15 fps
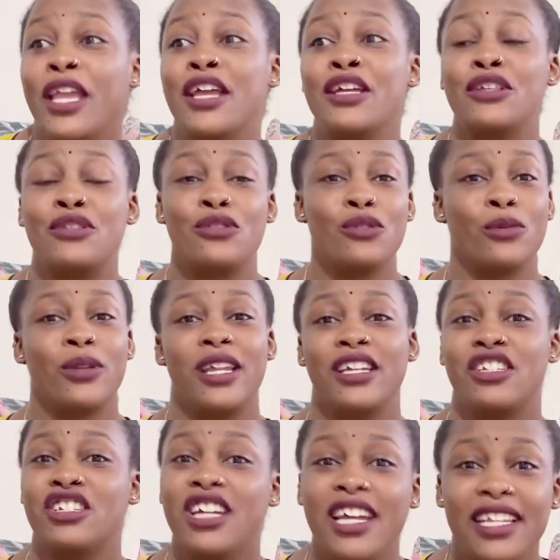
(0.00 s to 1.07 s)
So when I
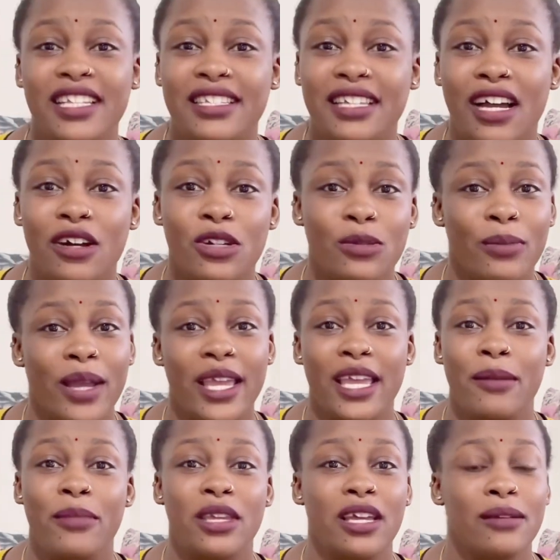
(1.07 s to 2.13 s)
tried it out, my
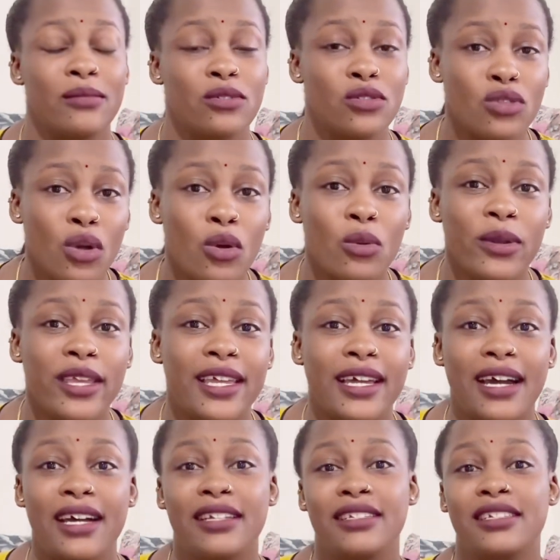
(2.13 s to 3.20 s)
hair became so weak
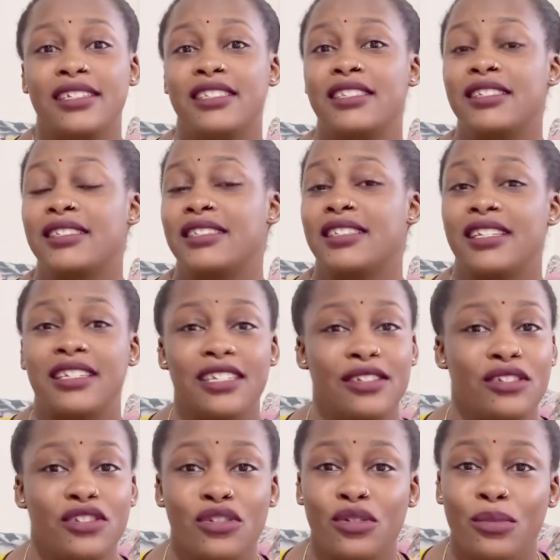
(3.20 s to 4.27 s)
and it
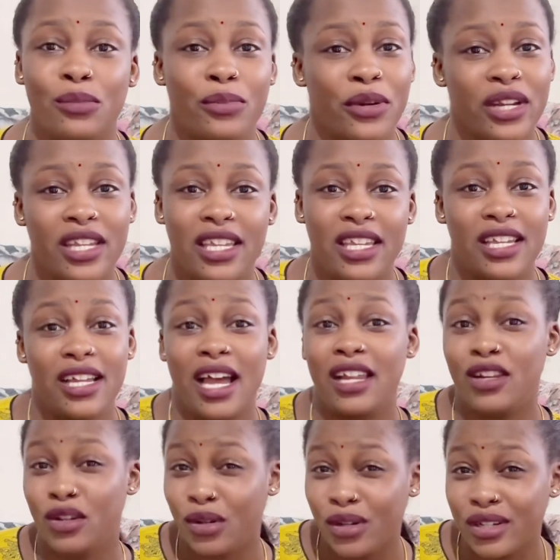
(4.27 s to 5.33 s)
started breaking a
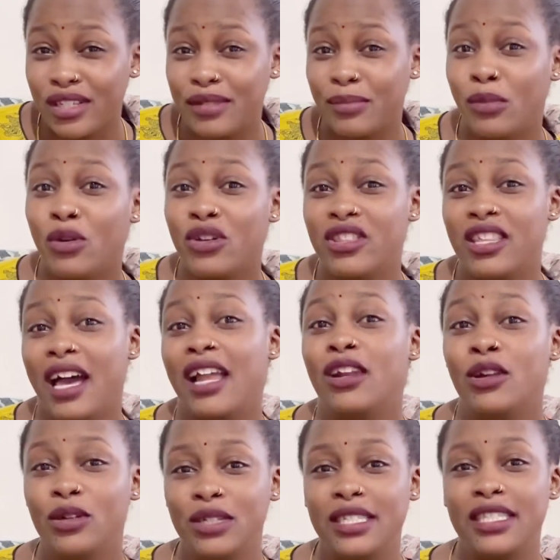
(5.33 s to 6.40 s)
lot
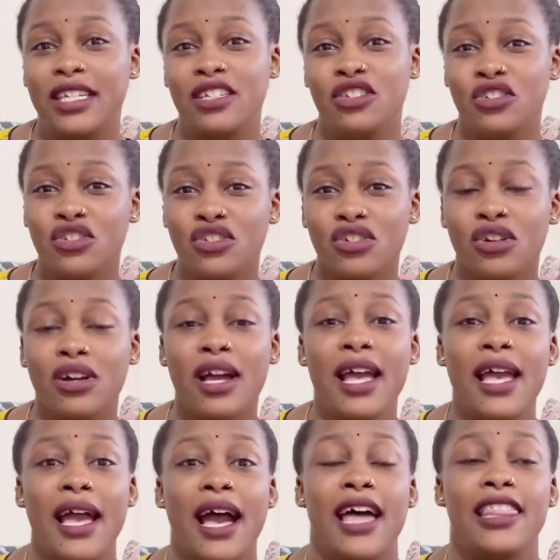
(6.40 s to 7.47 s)
than usual.
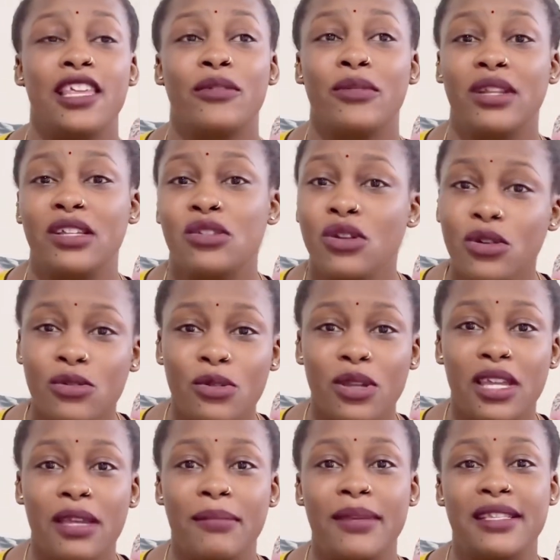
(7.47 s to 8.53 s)
And then when I talked to
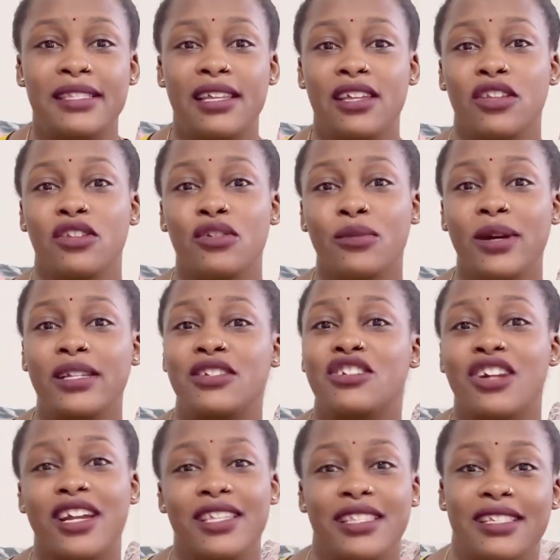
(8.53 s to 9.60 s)
him, he's like, you know what,
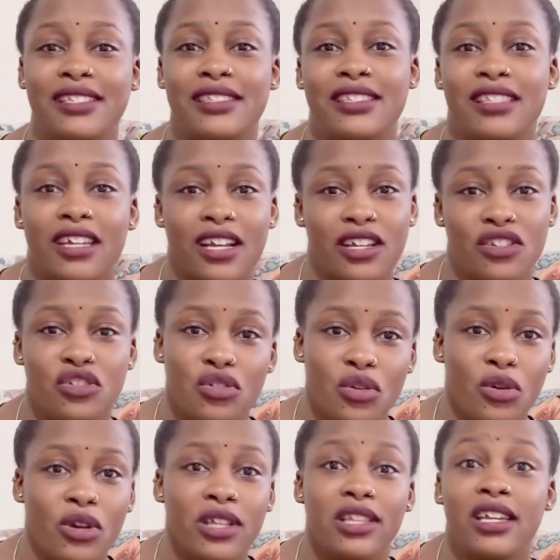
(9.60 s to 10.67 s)
try this, the castor
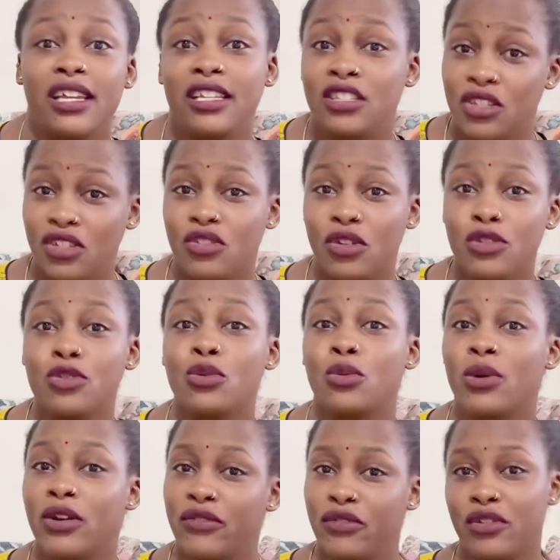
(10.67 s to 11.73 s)
oil, it is going to
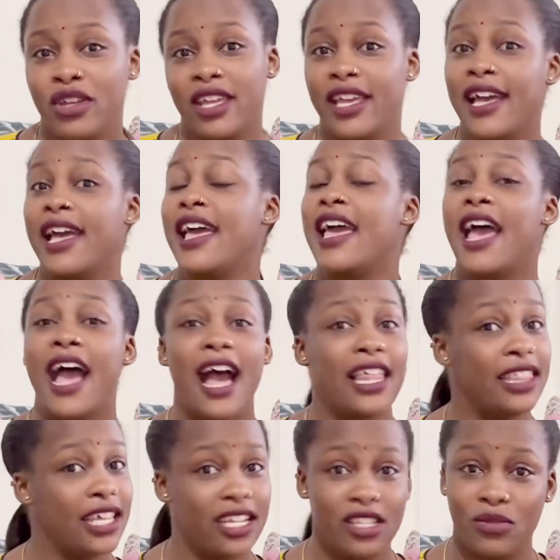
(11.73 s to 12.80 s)
work for your hair.
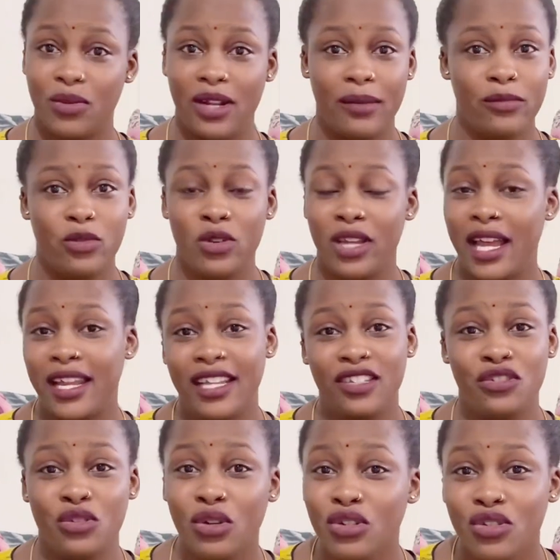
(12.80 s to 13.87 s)
And that is what I'm doing. And I
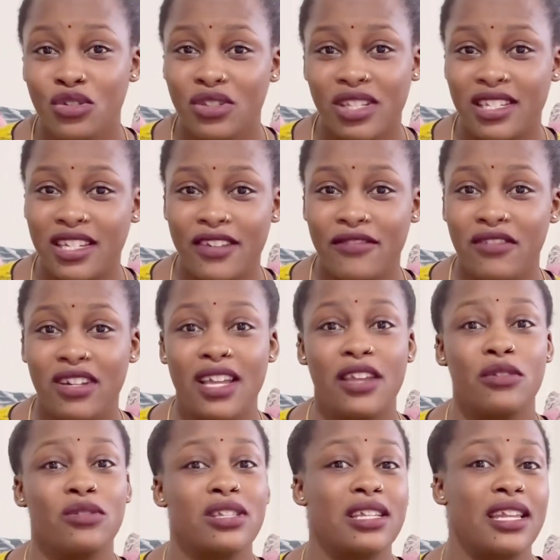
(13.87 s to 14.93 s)
don't use it every day. I
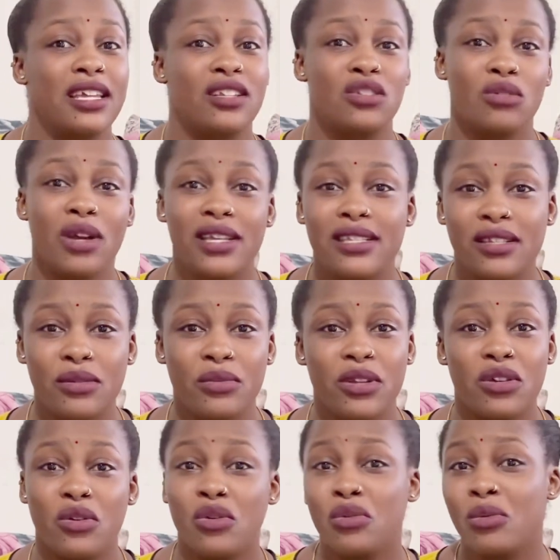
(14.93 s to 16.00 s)
use it like twice a
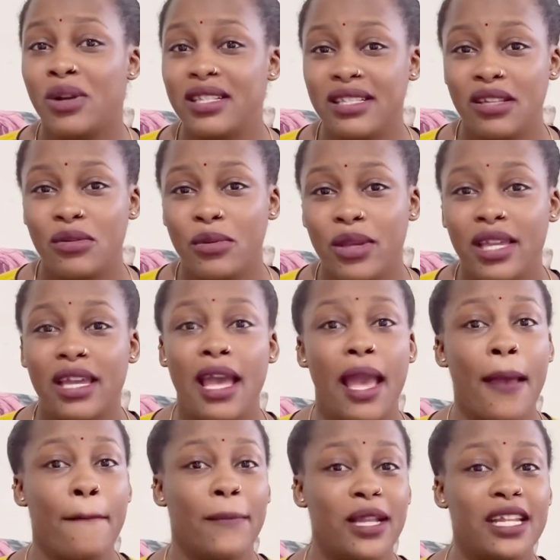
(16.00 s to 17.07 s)
week or once a week,
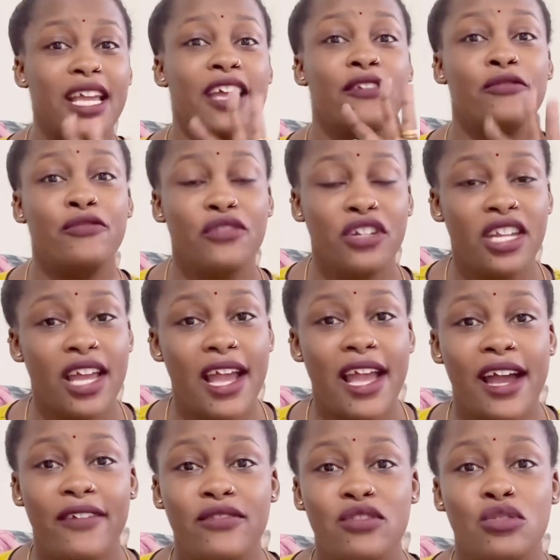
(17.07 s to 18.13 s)
but every day I
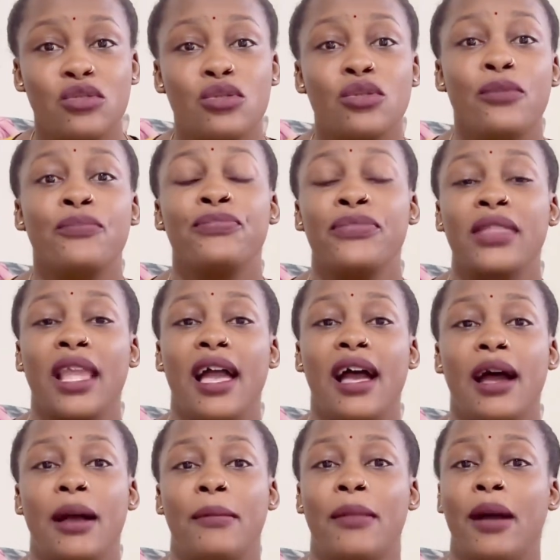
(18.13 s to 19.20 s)
have to
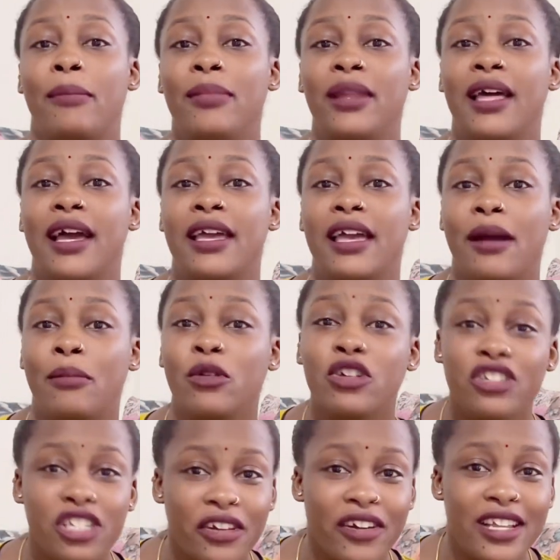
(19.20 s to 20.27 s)
apply a
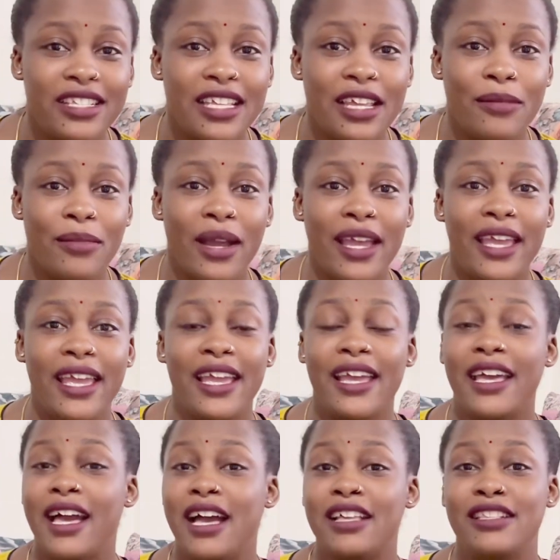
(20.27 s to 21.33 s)
moisturizer in my
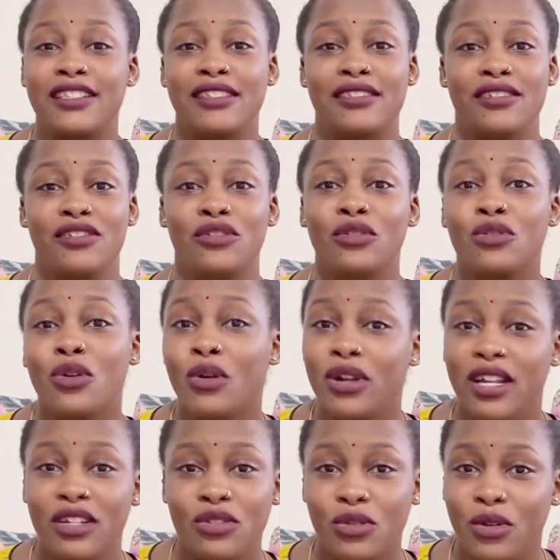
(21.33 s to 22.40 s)
hair, as
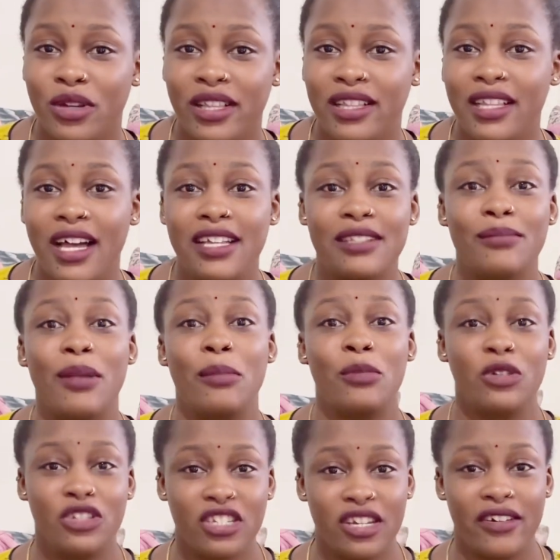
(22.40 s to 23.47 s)
coconut oil as my
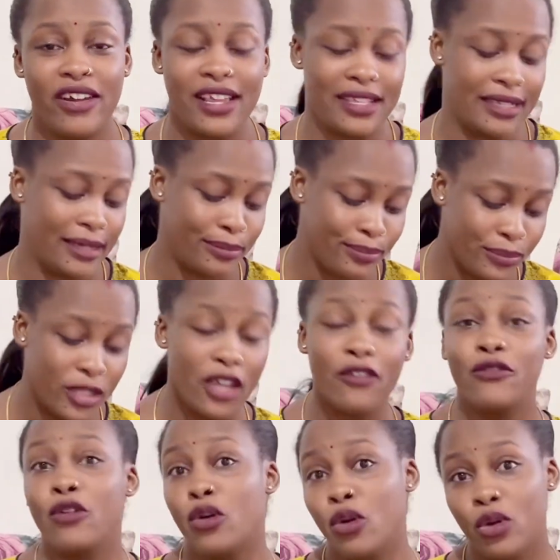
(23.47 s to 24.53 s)
moisturizer
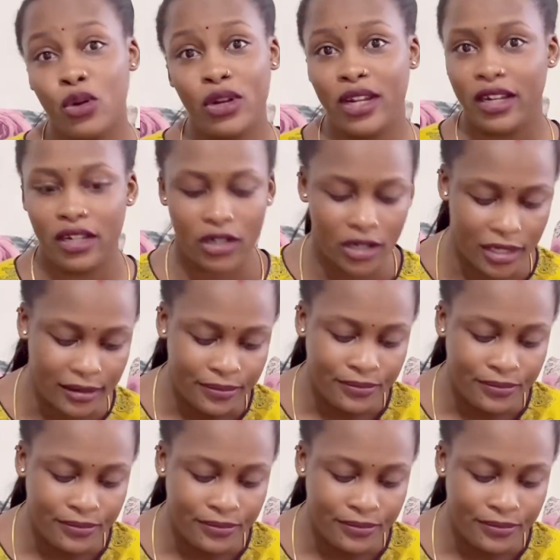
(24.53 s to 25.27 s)
for all along.